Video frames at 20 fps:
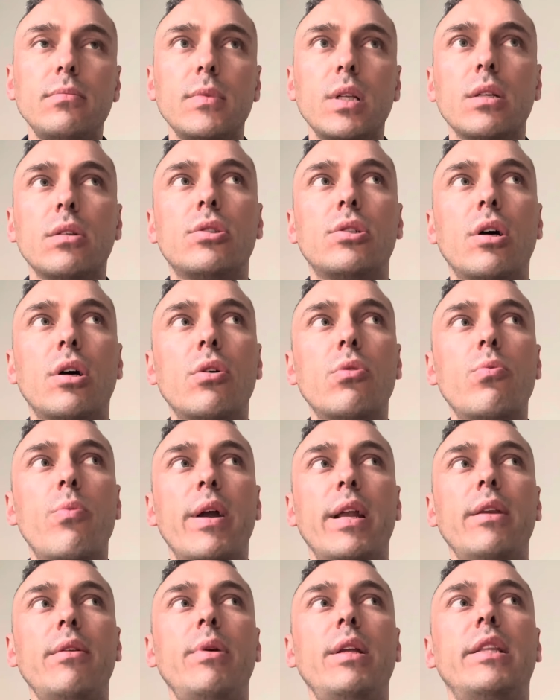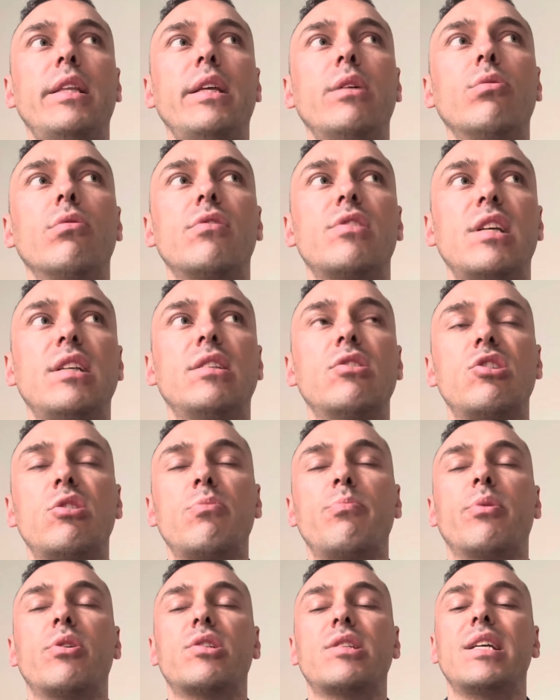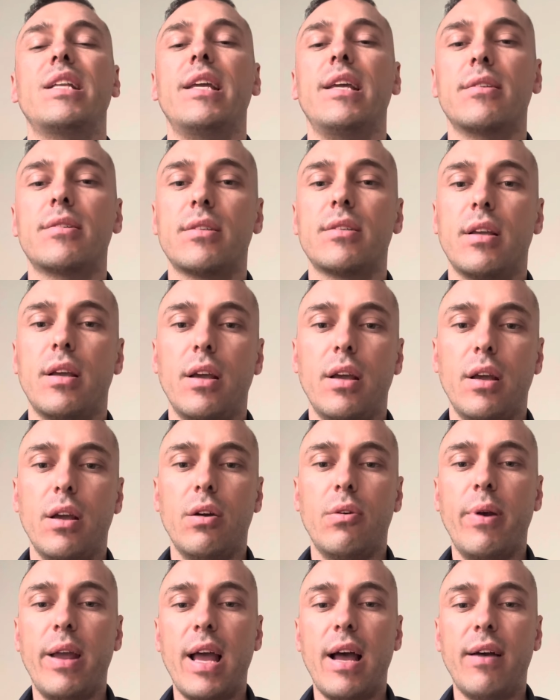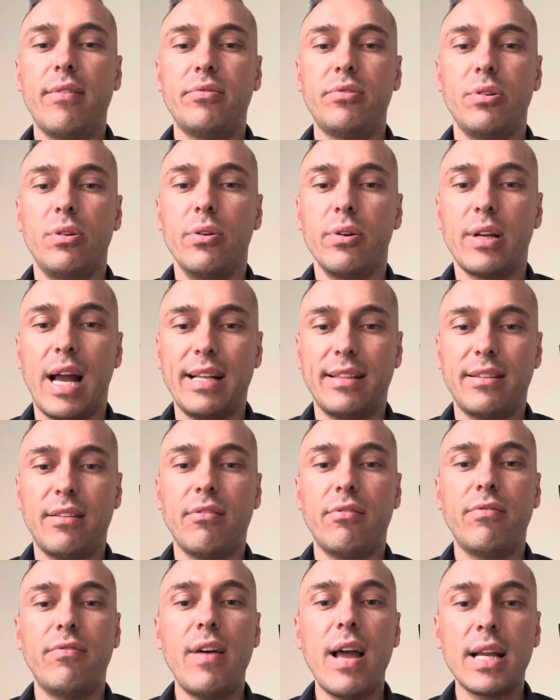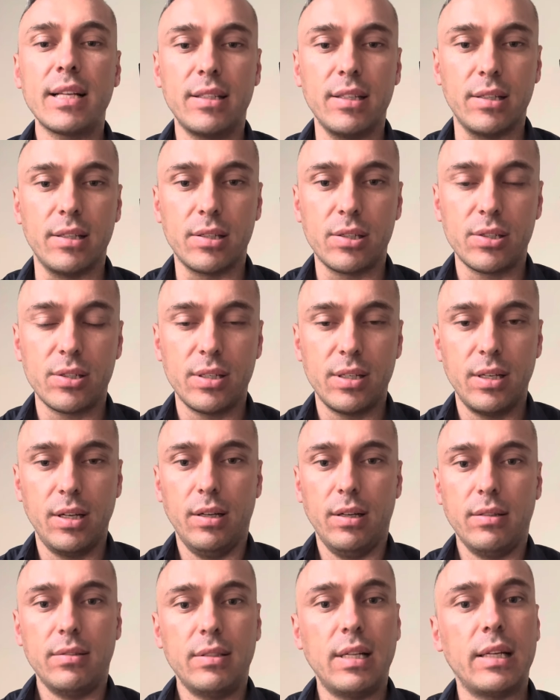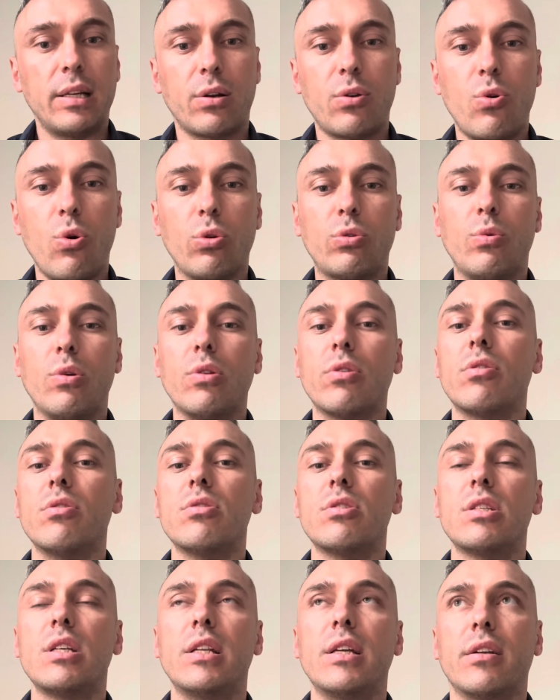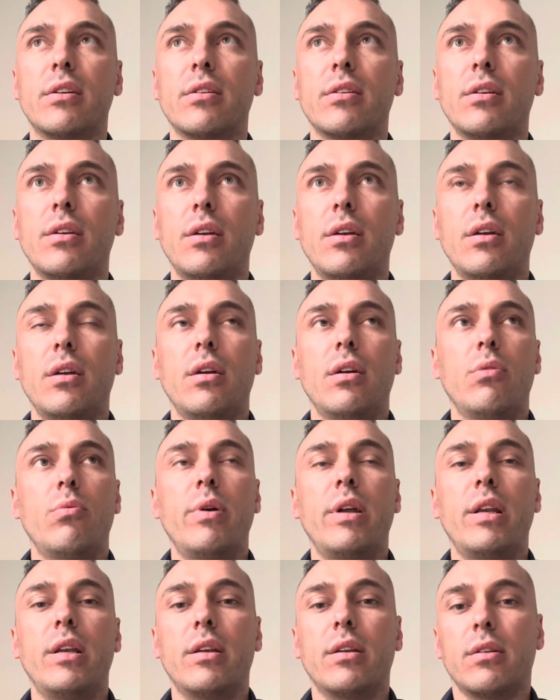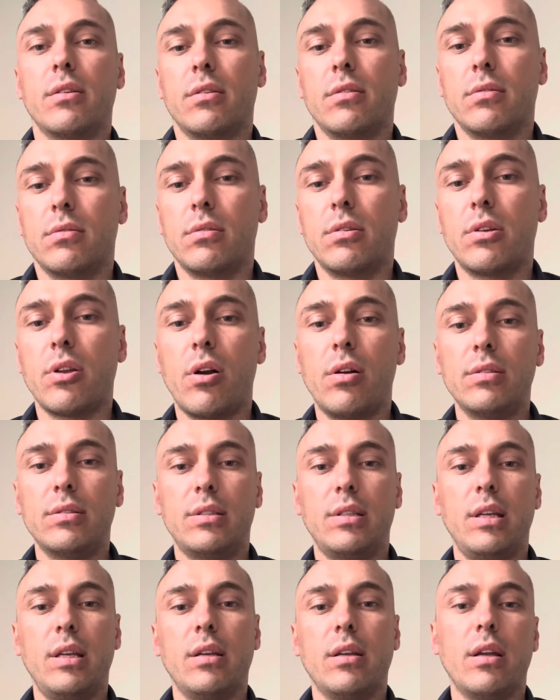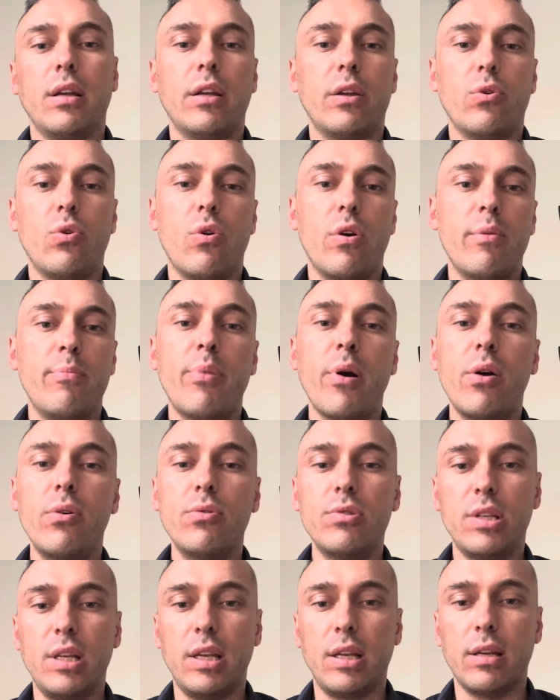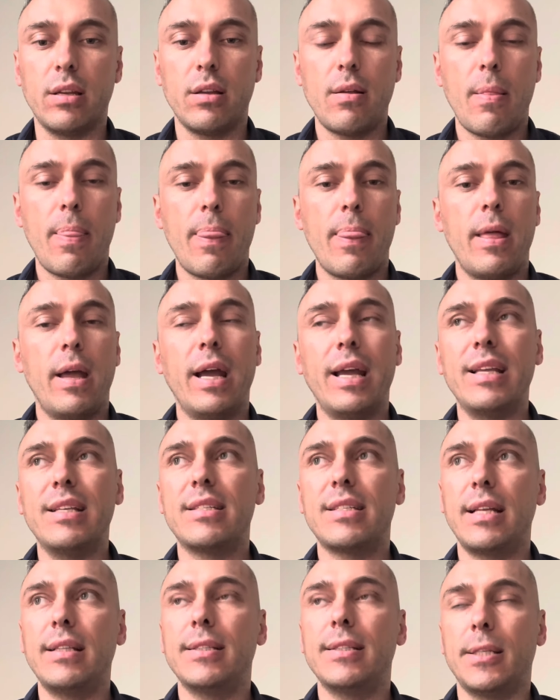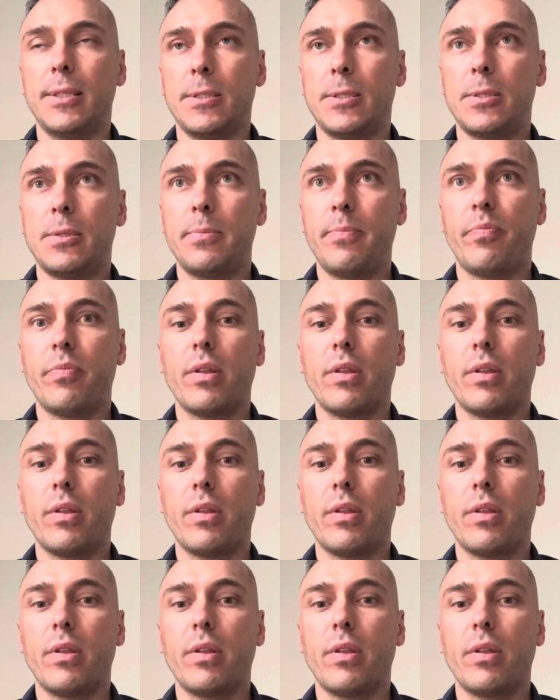So when we deal with sentencing proceedings, we have to look at the factors that a court will consider when granting or imposing a sentence.